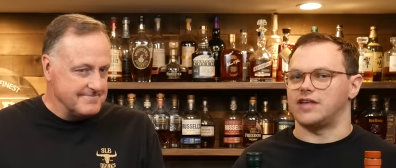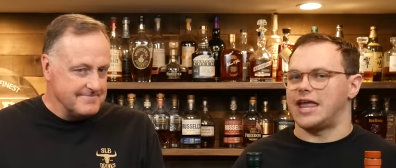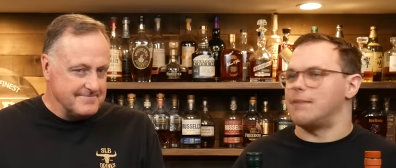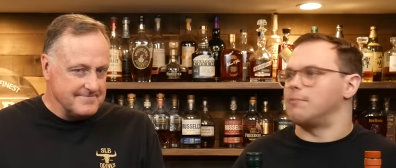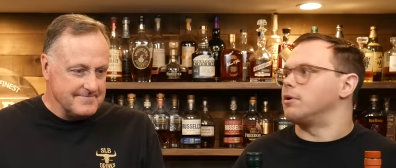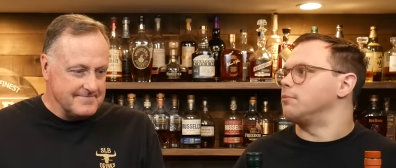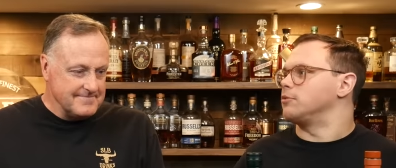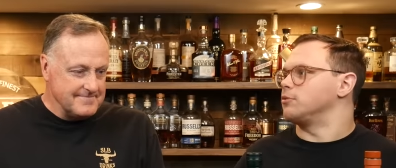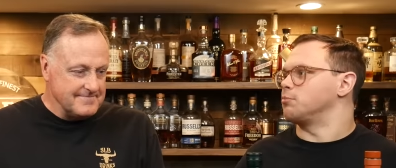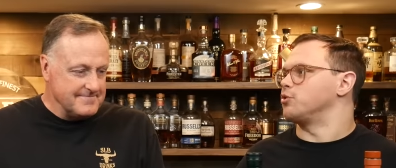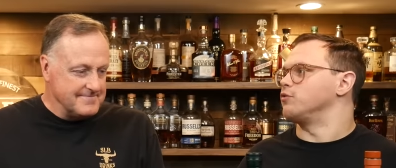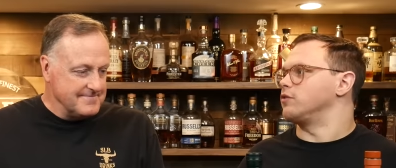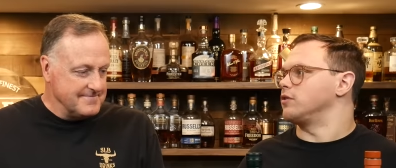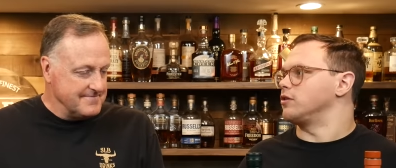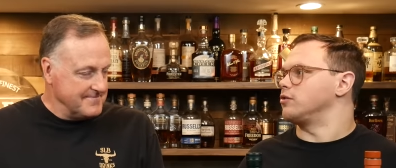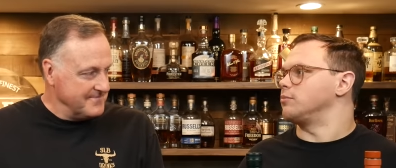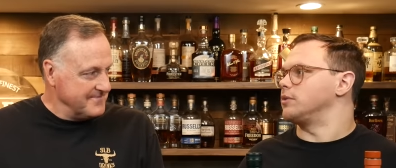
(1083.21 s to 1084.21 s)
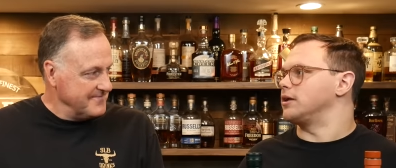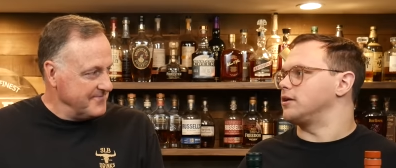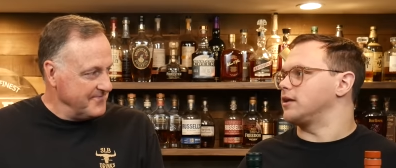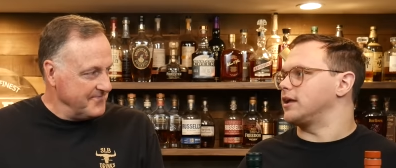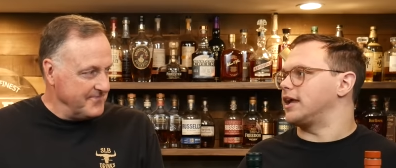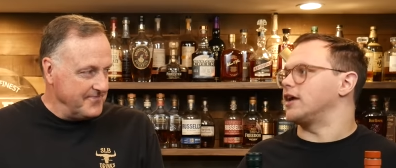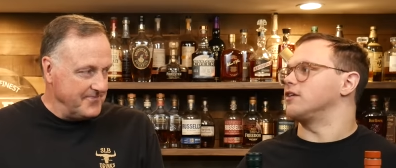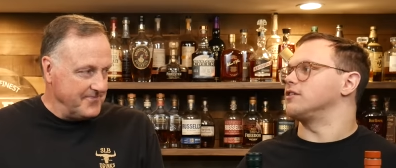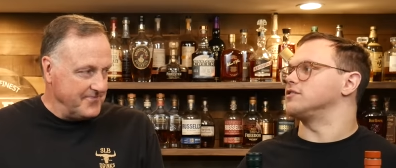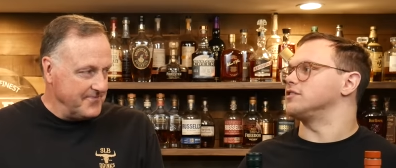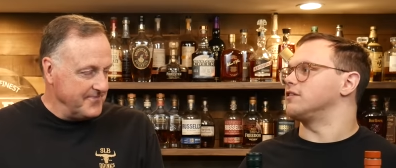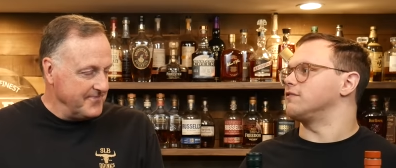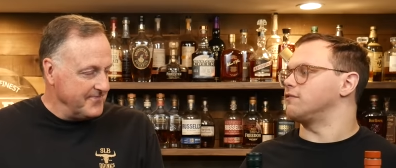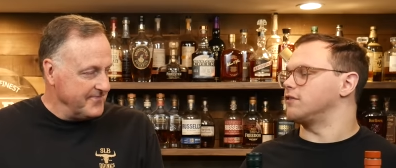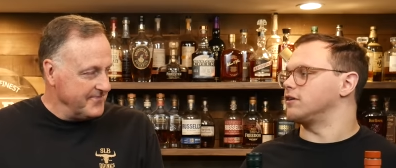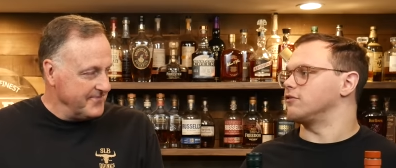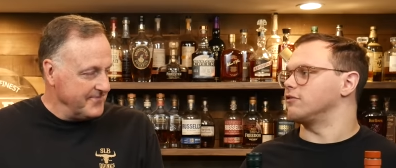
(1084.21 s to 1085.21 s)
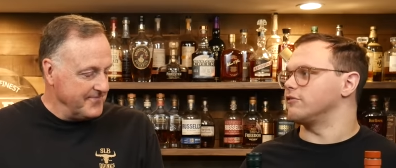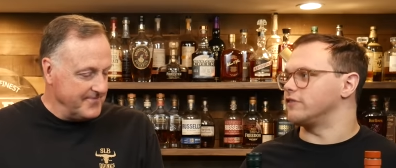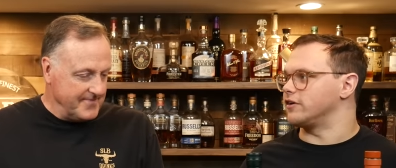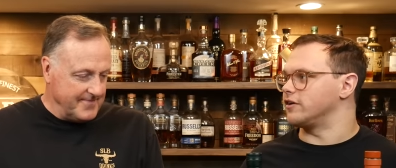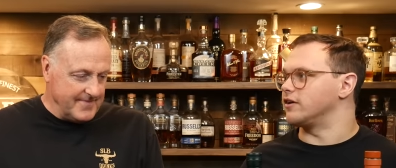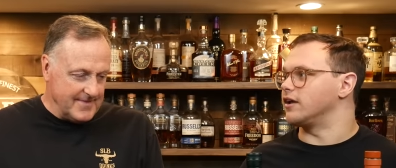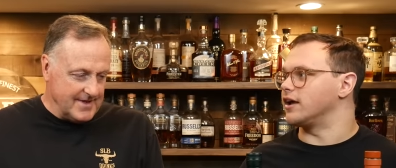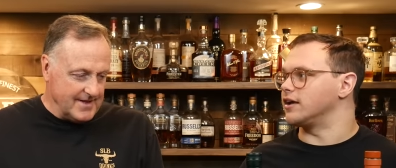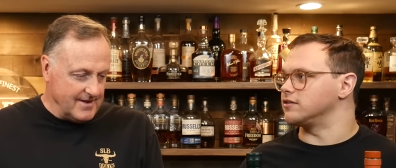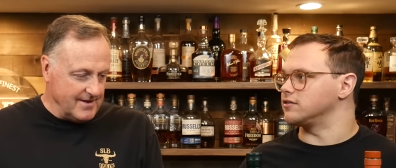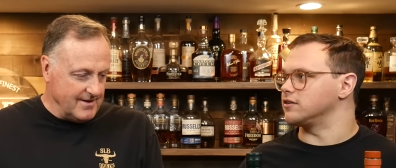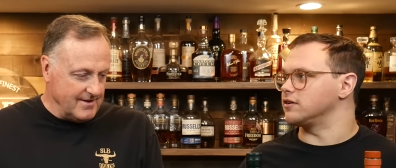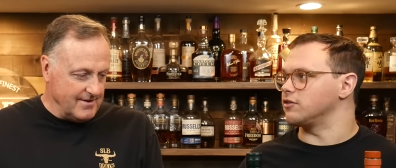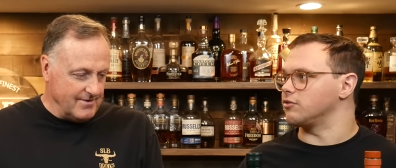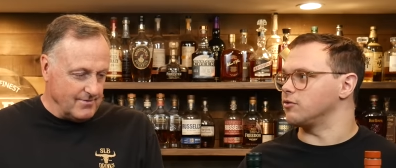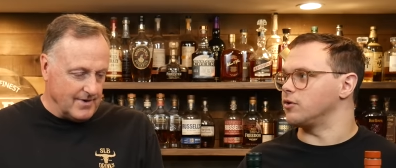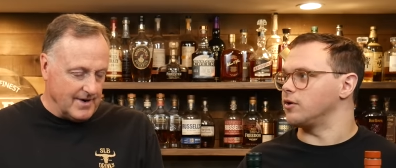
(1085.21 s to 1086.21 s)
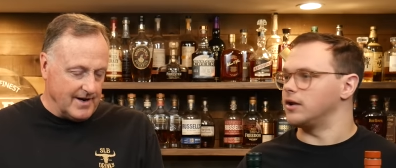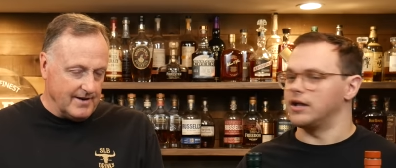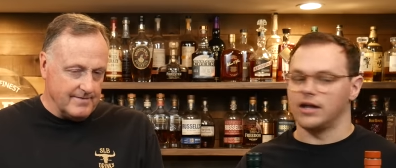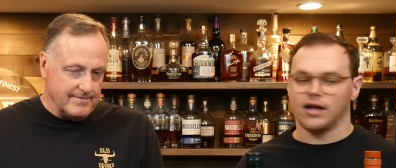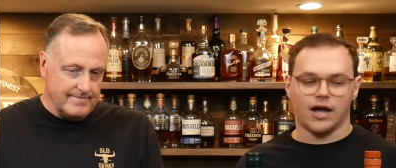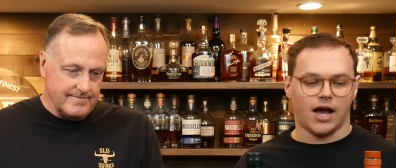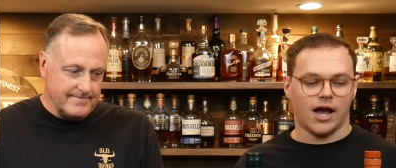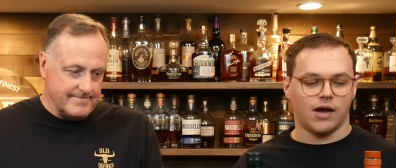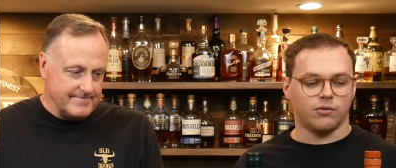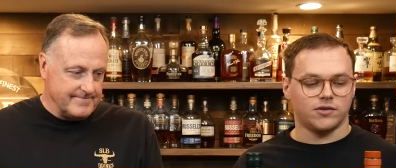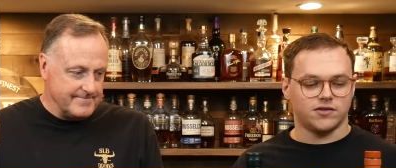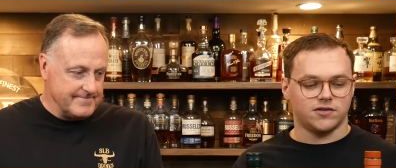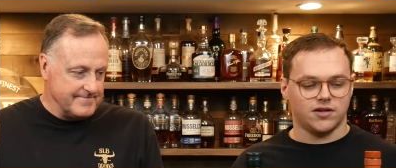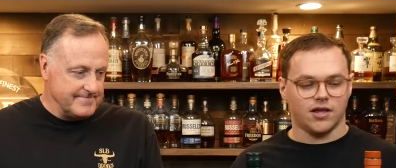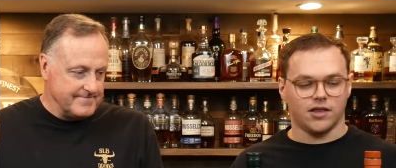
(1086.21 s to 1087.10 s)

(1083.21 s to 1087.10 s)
Speaker 1: amp up the proof a little bit, carries that flavor very nicely through. Wow. I would say